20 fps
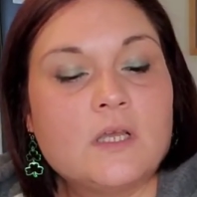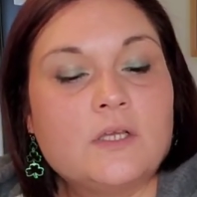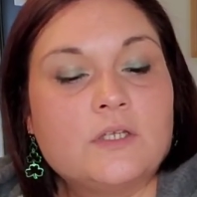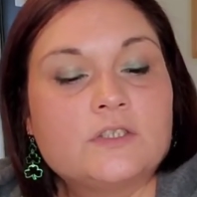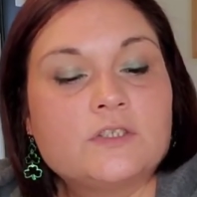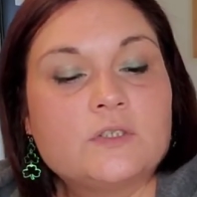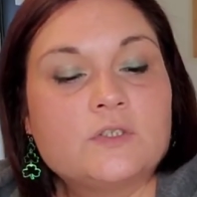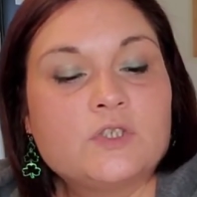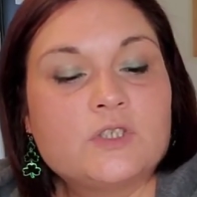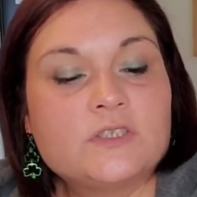
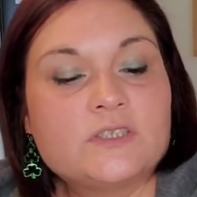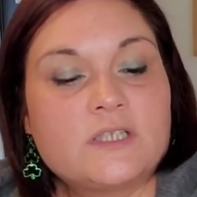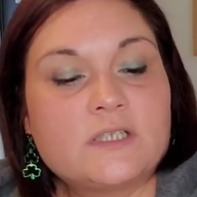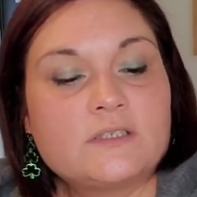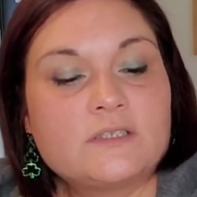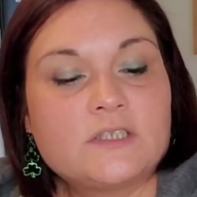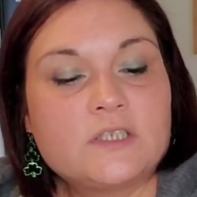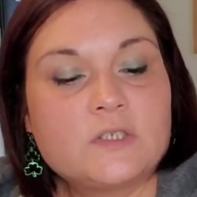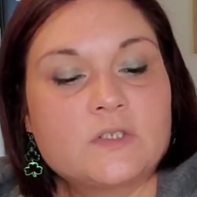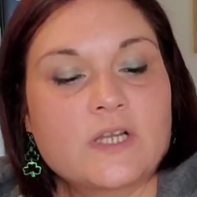So it just
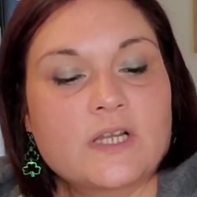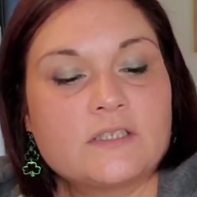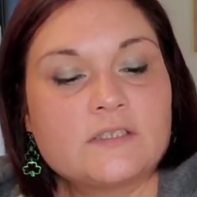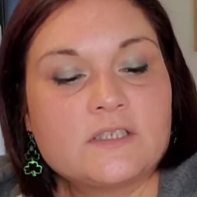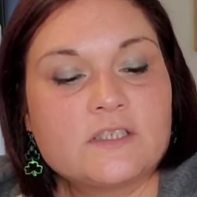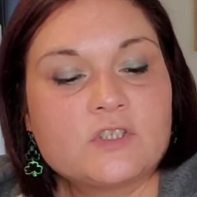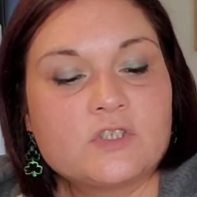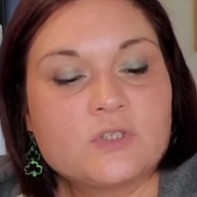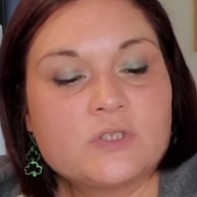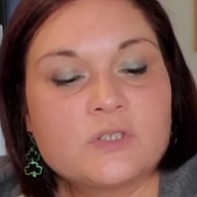says here,
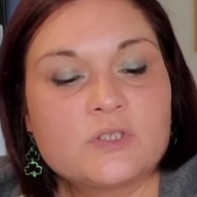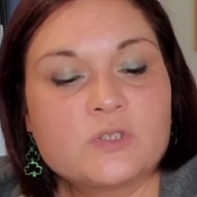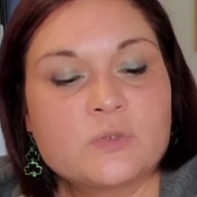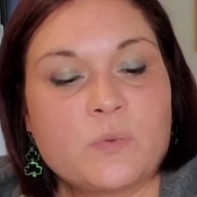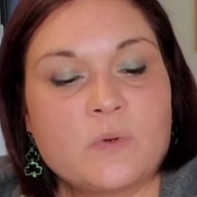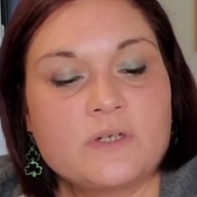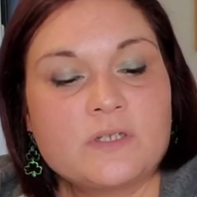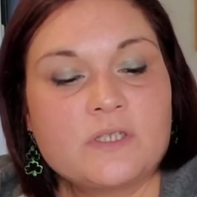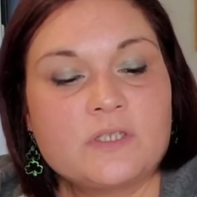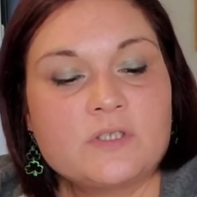content, you get
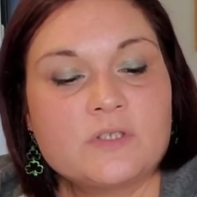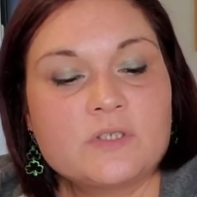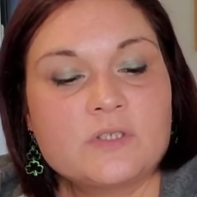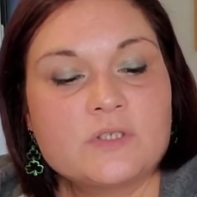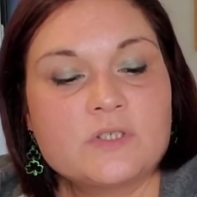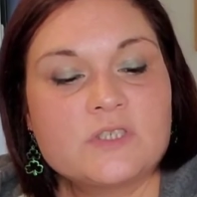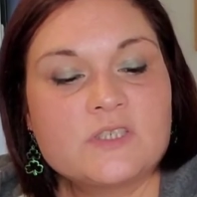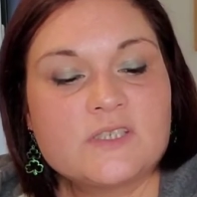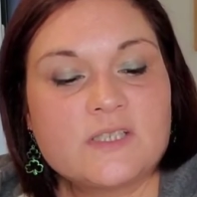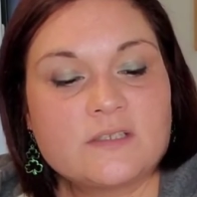
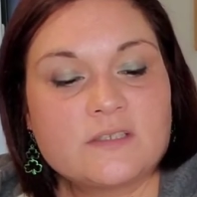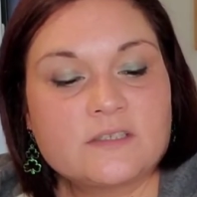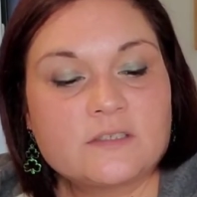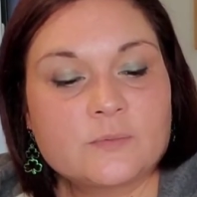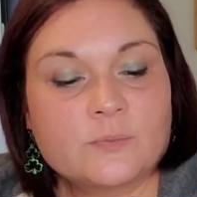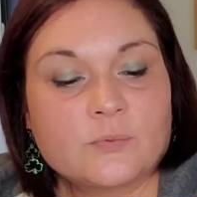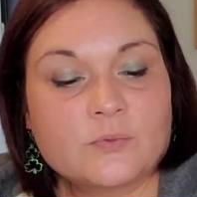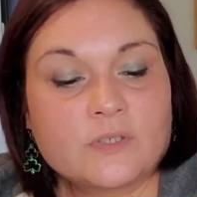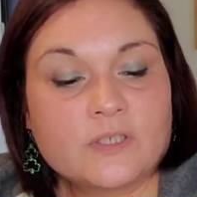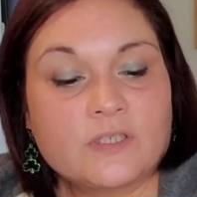26
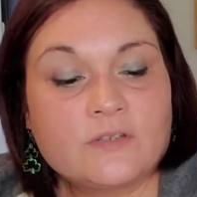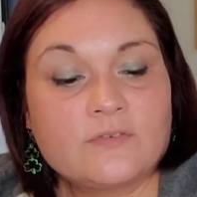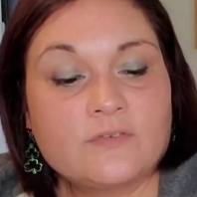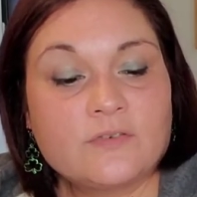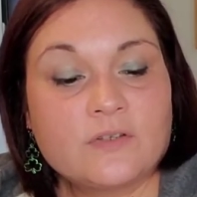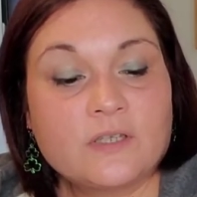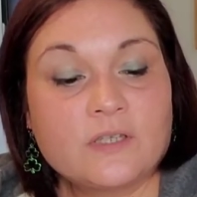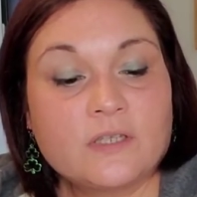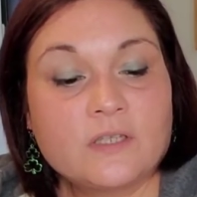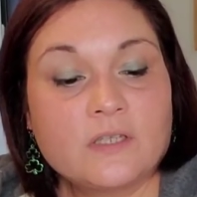
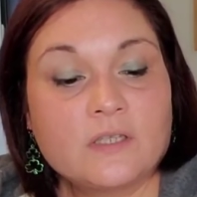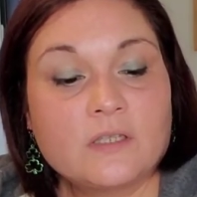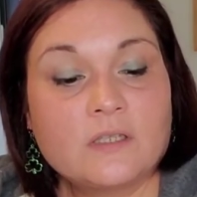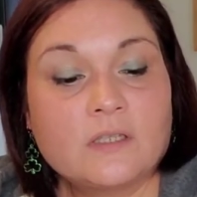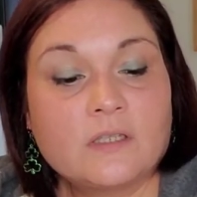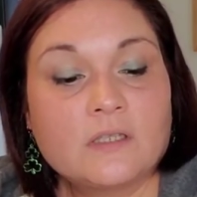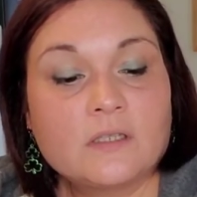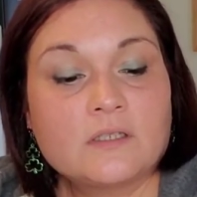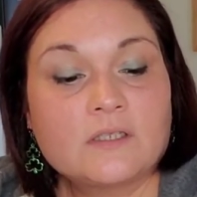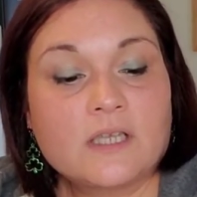brief
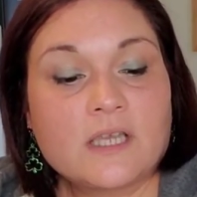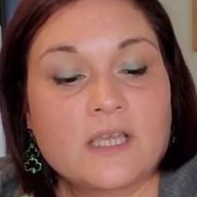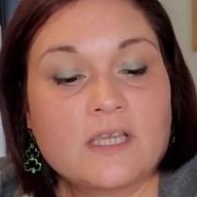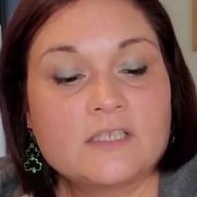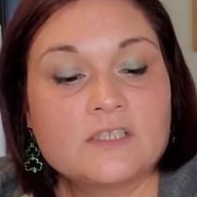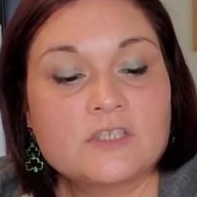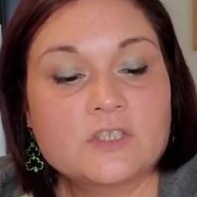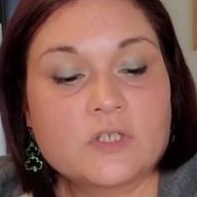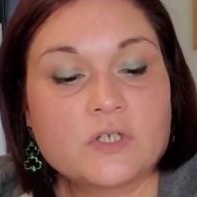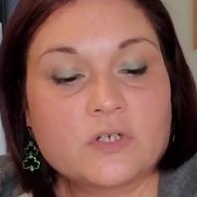
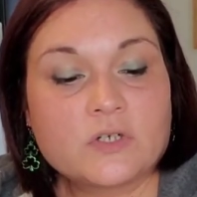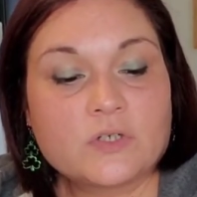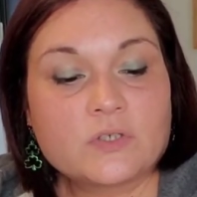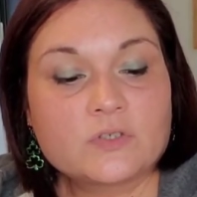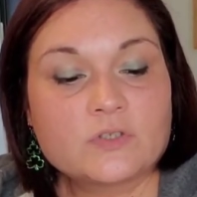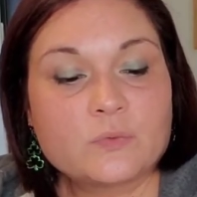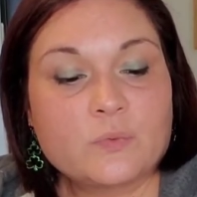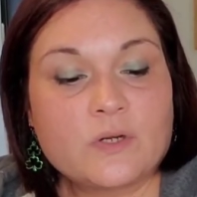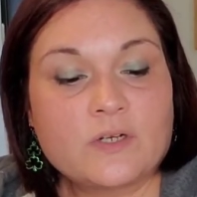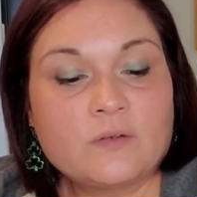case
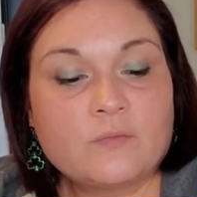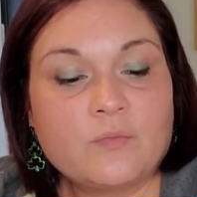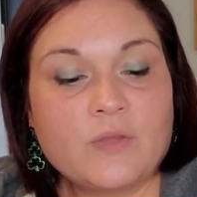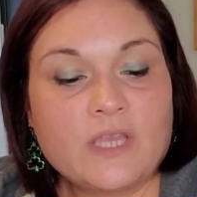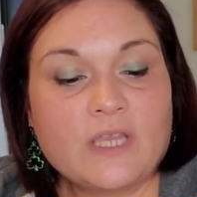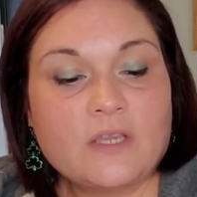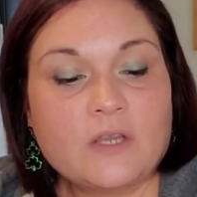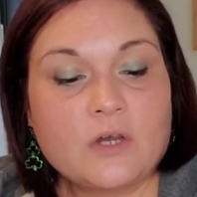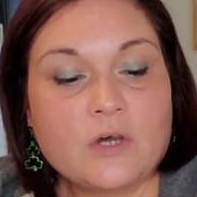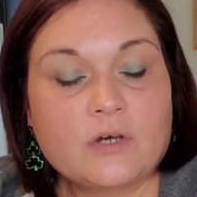cards, one
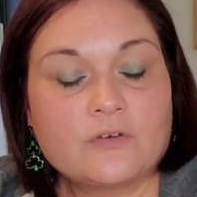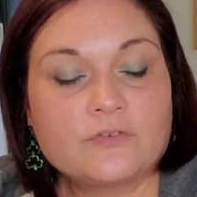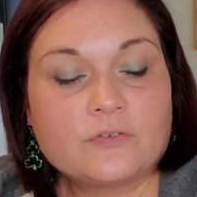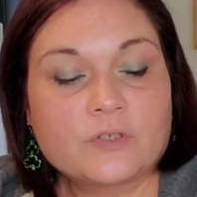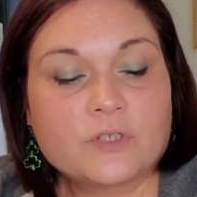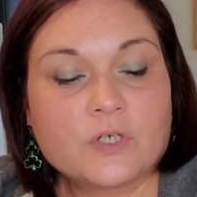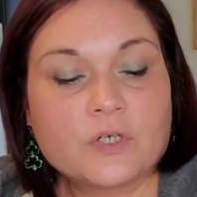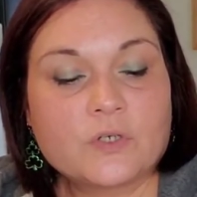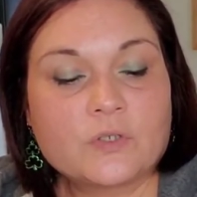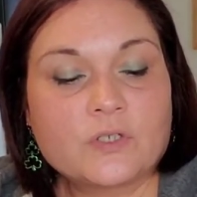bank offer
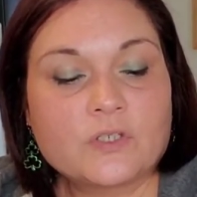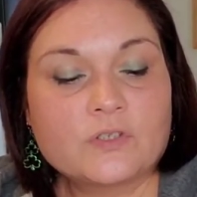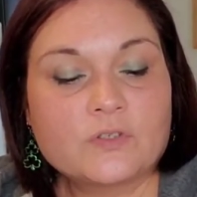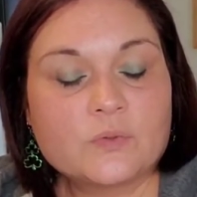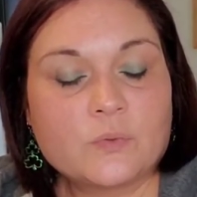card, and